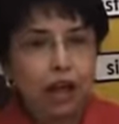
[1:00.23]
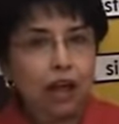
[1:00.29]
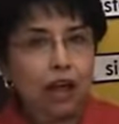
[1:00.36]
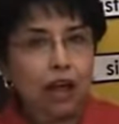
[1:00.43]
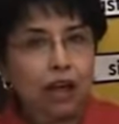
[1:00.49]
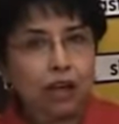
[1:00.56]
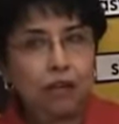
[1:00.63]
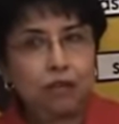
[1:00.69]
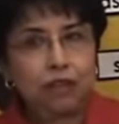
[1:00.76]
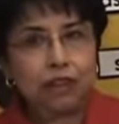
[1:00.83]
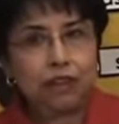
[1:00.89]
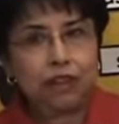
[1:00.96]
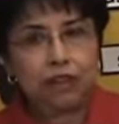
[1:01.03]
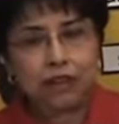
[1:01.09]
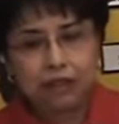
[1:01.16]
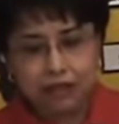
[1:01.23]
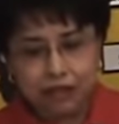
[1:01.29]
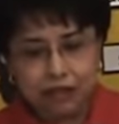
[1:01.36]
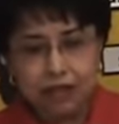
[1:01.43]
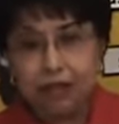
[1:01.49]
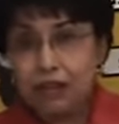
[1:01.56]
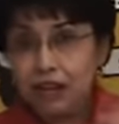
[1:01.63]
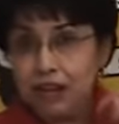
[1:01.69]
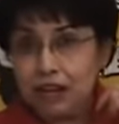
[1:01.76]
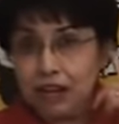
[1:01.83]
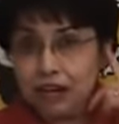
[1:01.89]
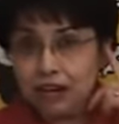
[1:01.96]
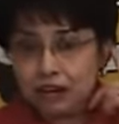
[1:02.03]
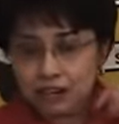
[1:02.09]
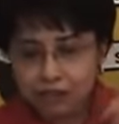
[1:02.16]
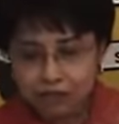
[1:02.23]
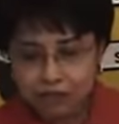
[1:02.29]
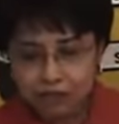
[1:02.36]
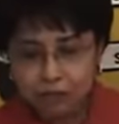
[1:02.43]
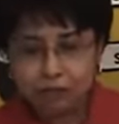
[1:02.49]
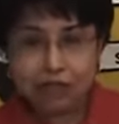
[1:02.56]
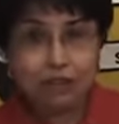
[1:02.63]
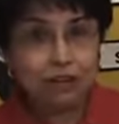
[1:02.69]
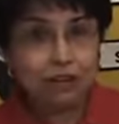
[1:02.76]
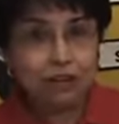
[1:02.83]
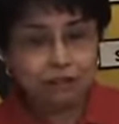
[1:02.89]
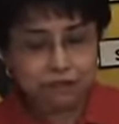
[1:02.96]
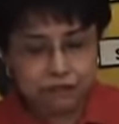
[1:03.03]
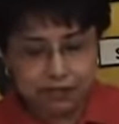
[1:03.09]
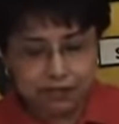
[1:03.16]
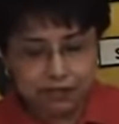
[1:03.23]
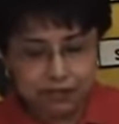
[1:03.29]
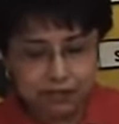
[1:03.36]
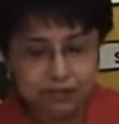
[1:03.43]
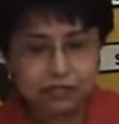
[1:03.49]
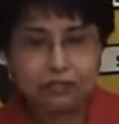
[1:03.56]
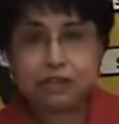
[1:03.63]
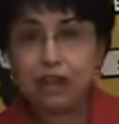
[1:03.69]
How do they hear with the little feelers?